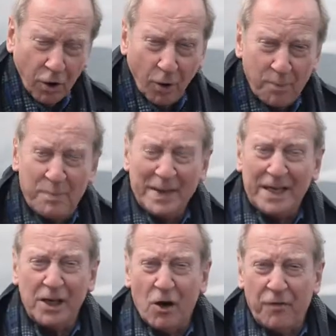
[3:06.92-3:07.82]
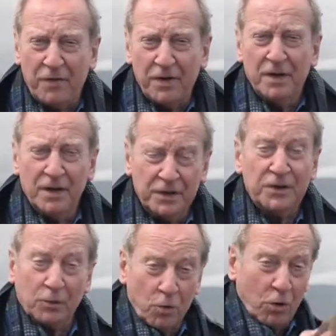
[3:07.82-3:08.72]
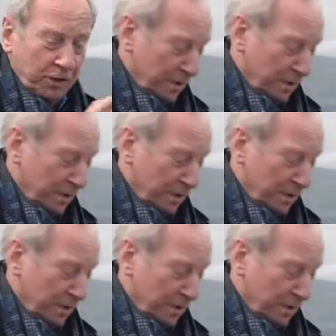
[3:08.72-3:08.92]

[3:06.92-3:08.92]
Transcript: or big enough to rock